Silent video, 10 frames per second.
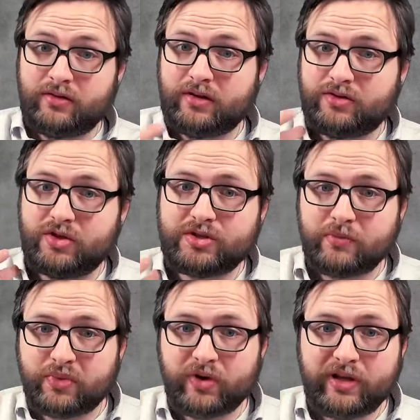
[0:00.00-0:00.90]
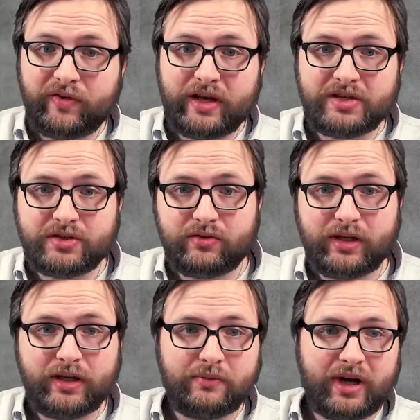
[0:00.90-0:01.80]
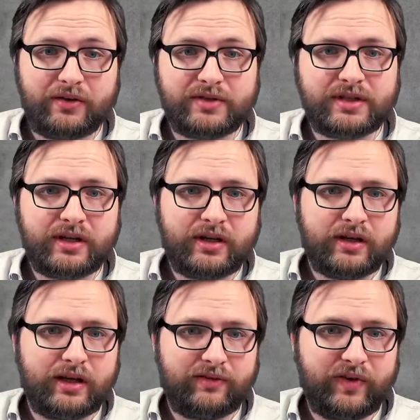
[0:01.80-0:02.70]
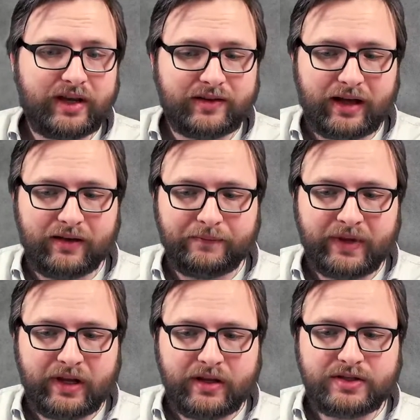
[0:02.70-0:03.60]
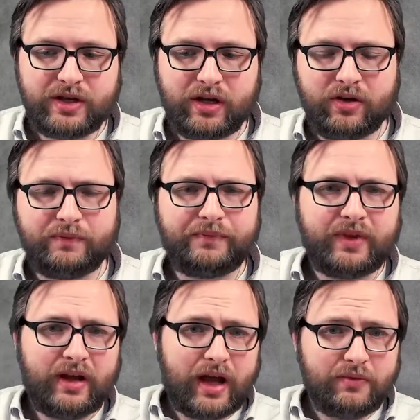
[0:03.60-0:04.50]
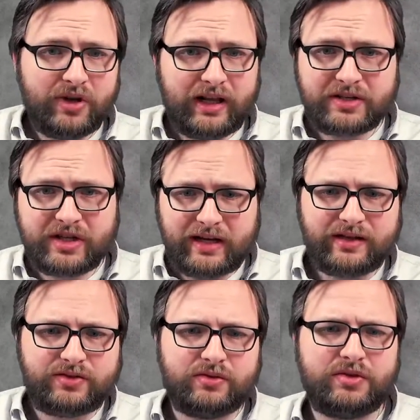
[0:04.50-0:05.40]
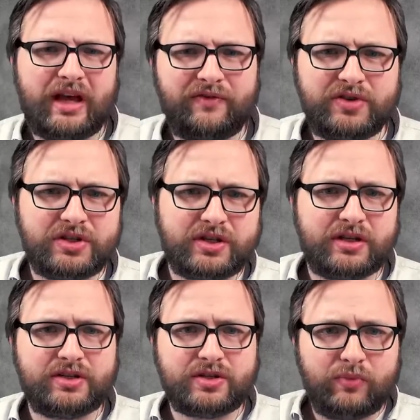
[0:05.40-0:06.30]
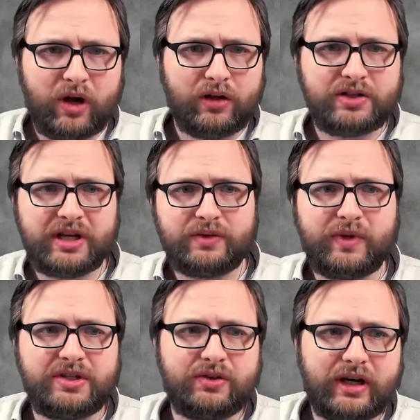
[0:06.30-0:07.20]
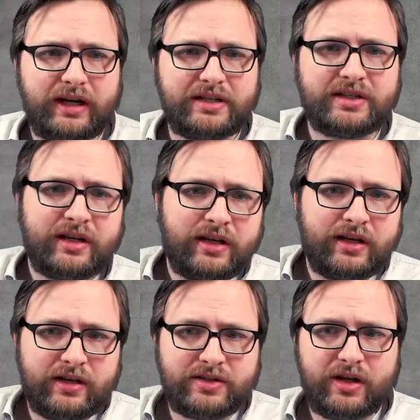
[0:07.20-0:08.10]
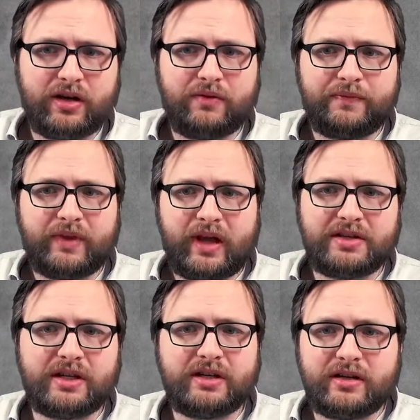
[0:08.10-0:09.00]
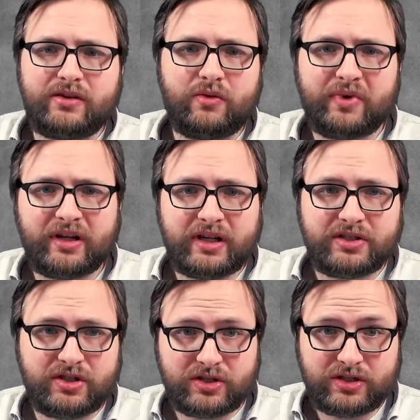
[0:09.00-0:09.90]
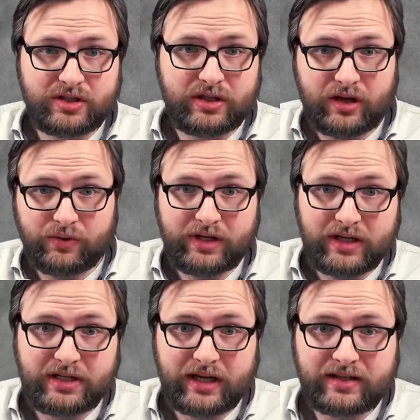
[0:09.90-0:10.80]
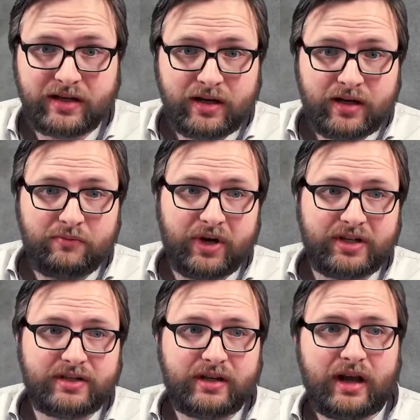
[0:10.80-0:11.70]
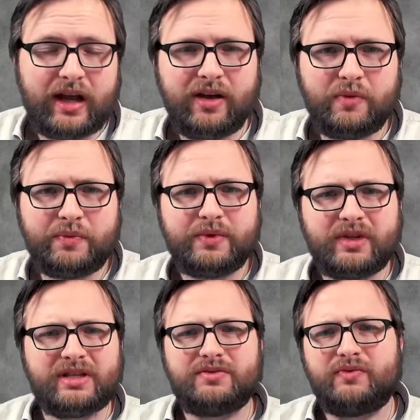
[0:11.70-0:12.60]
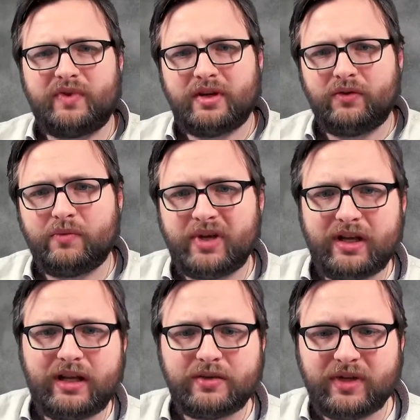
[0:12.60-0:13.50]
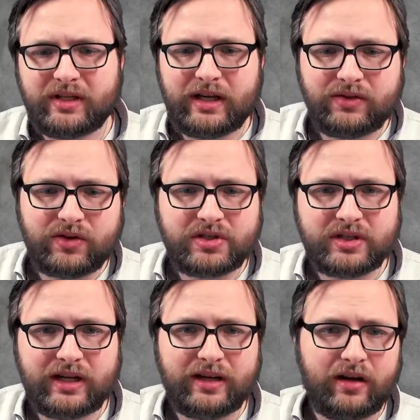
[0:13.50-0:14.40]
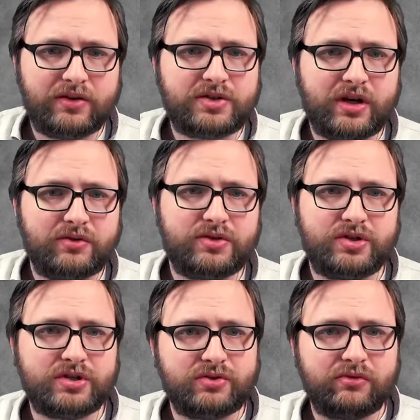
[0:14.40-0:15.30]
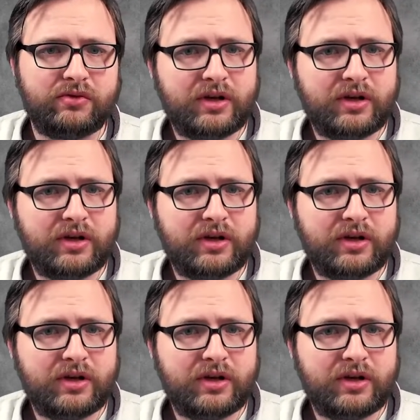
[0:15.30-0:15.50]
just some brief history about Invicta. So, I'm really excited to have just a small chat with you guys. So, I see nobody is just now in the chat, but I hope this video will be a little bit interesting also just to